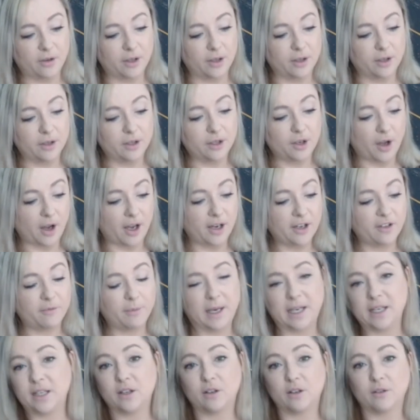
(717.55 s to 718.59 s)
The Knight of
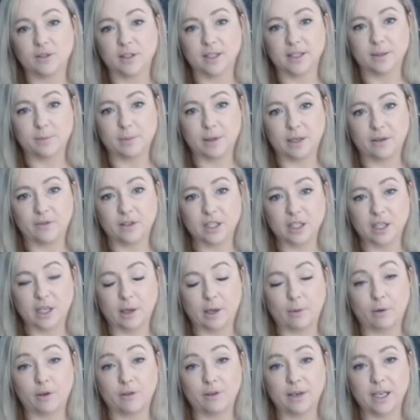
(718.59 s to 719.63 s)
Pentacles is a bit of a
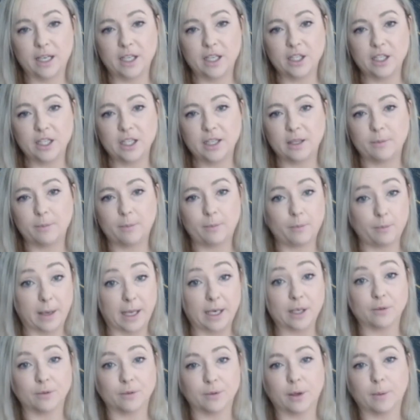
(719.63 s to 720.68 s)
slower energy. The
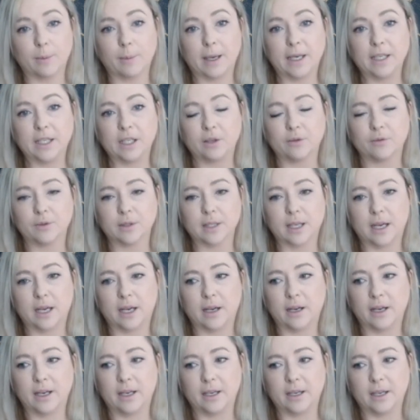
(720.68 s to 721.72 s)
Pentacles
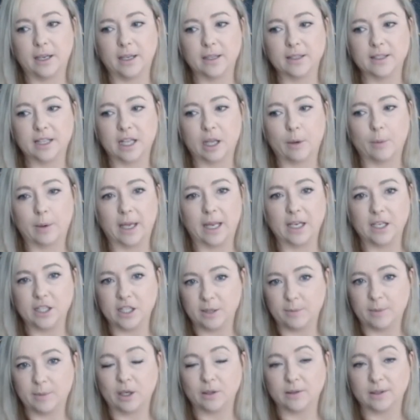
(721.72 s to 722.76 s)
are a slower
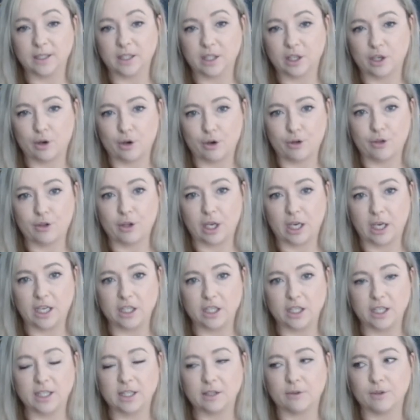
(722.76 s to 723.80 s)
energy because it's an earth
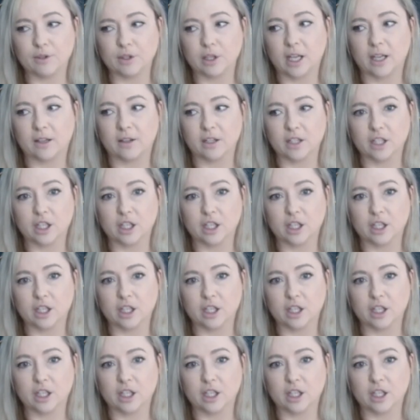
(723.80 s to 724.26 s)
energy, so it's like the